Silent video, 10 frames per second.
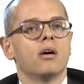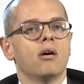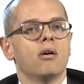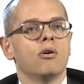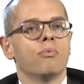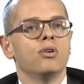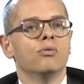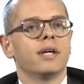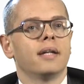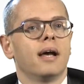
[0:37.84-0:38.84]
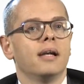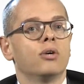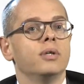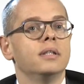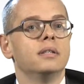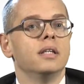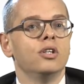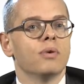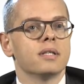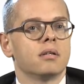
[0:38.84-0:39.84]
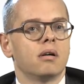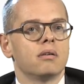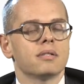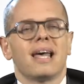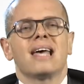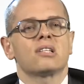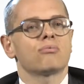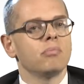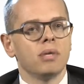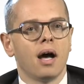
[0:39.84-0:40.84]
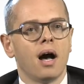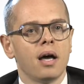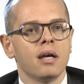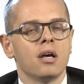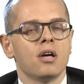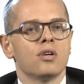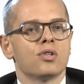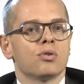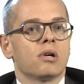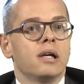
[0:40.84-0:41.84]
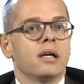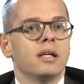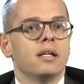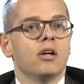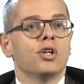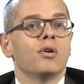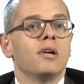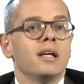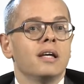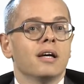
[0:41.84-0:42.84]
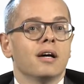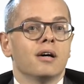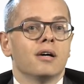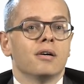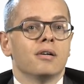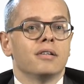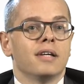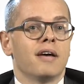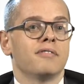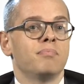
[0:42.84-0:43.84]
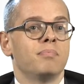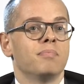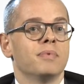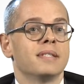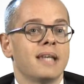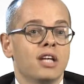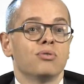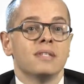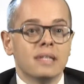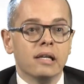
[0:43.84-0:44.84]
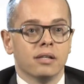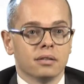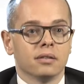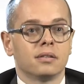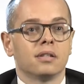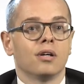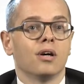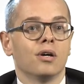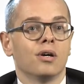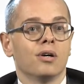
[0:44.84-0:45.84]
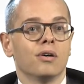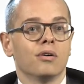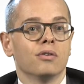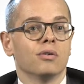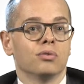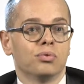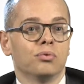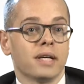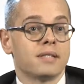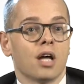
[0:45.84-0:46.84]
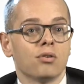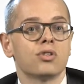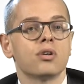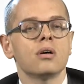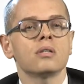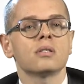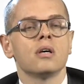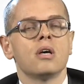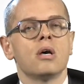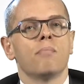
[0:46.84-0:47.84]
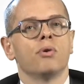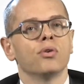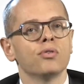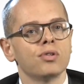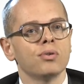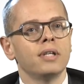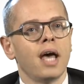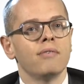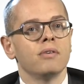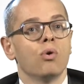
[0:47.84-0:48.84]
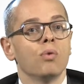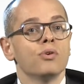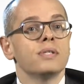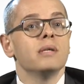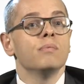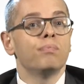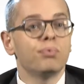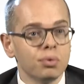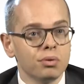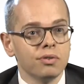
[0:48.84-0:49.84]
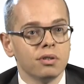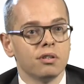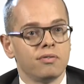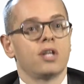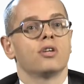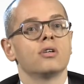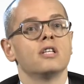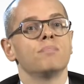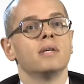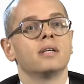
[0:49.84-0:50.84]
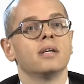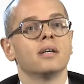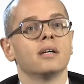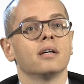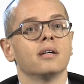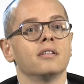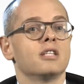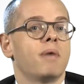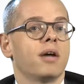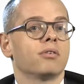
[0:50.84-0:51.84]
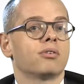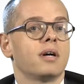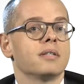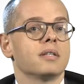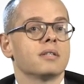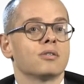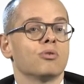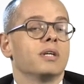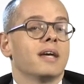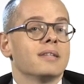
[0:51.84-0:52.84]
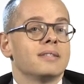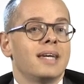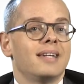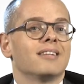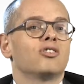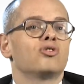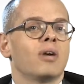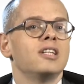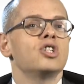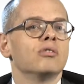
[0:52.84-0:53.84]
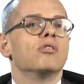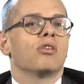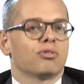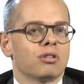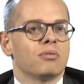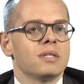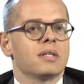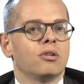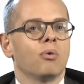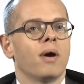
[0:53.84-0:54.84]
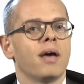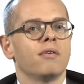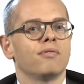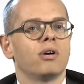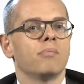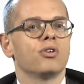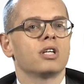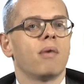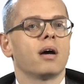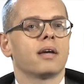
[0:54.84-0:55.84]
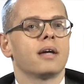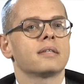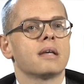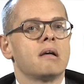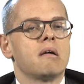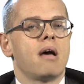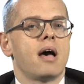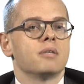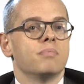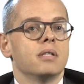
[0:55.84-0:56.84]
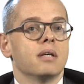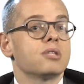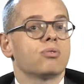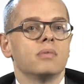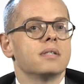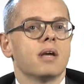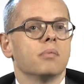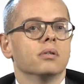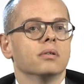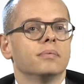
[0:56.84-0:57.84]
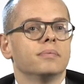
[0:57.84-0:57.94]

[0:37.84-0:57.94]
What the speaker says: When you look at their liquidity in US dollars, extremely high. So clearly, not only they have stayed resilient to external shocks, but also they have almost improved, financially speaking, despite the crisis. So we can say that traditional country risk, in a way, for emerging markets has been extremely stable.